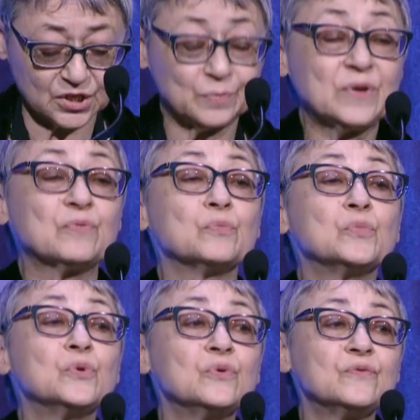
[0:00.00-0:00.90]
to be
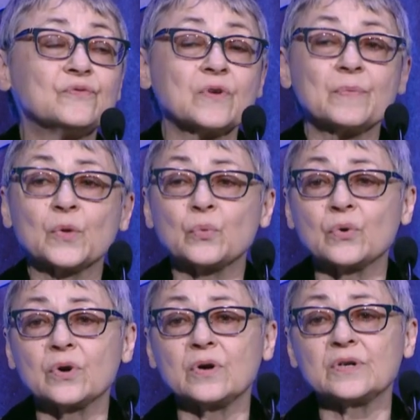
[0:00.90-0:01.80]
removed from the
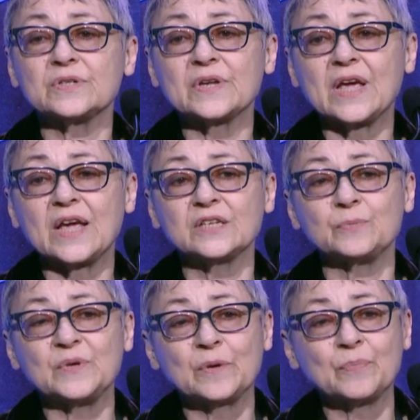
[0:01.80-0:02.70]
world and
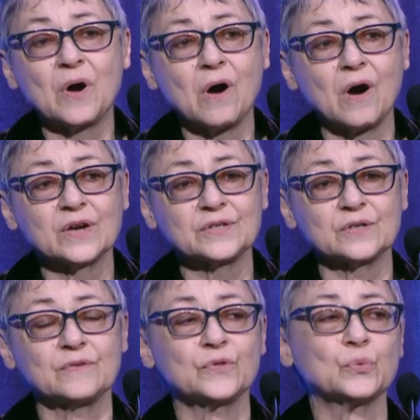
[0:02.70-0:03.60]
to be a part
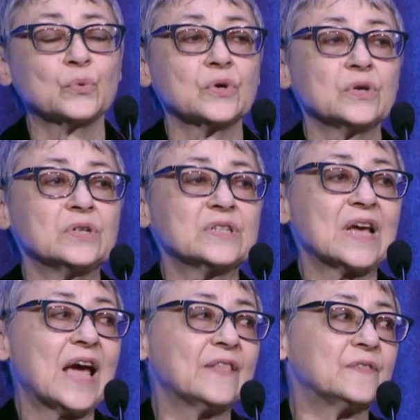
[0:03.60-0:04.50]
of the world
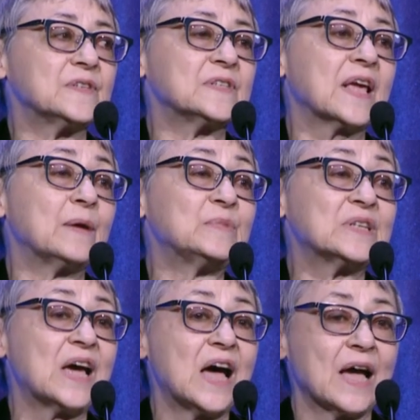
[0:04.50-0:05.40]
at the same
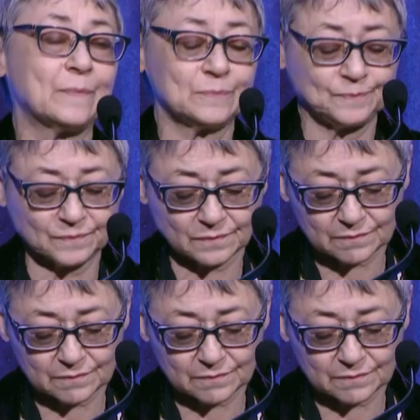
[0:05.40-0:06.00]
time.